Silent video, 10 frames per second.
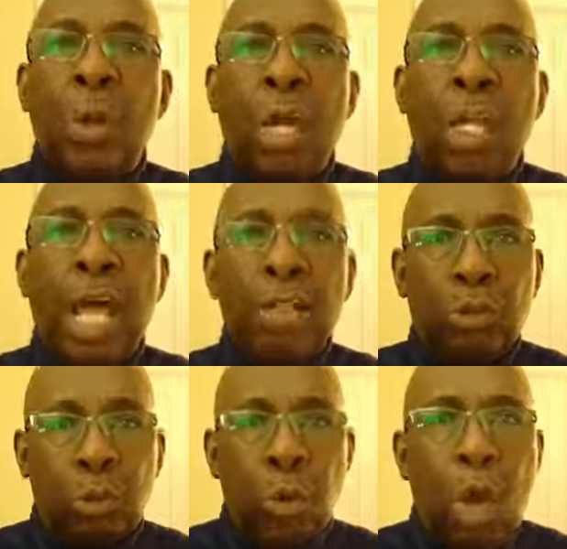a lot of
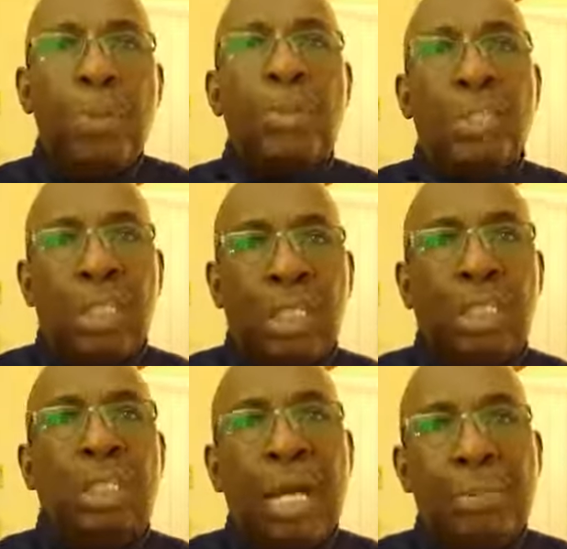trouble
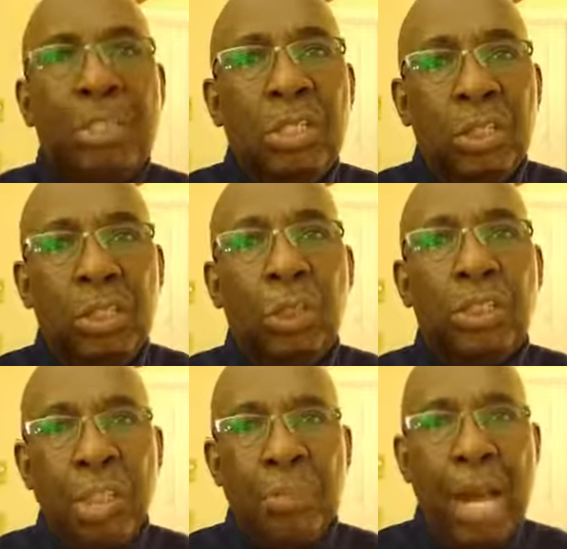comes in the
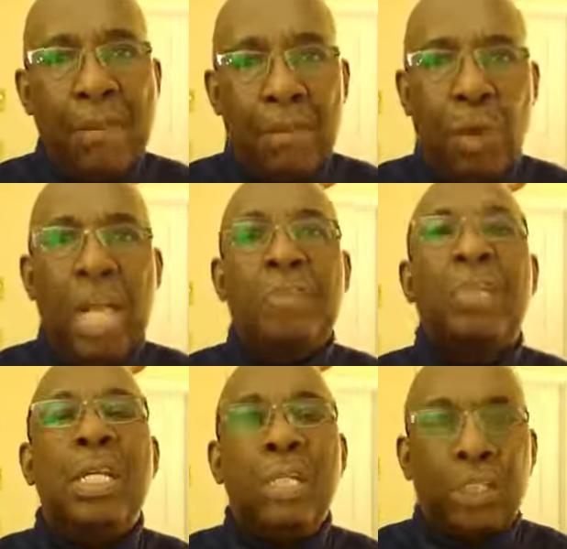church, in the body of Christ,
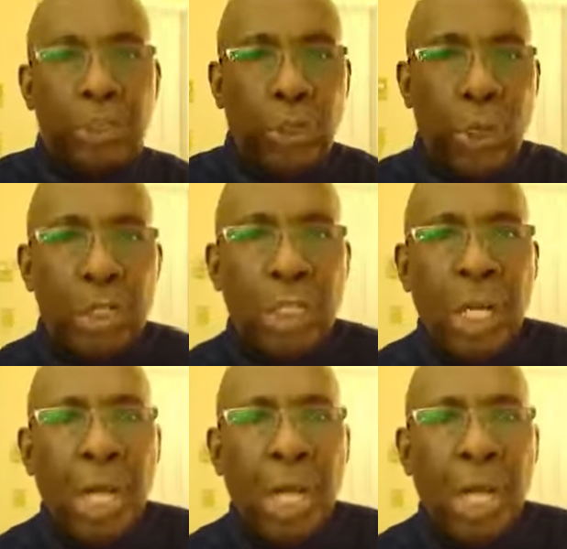but in the church,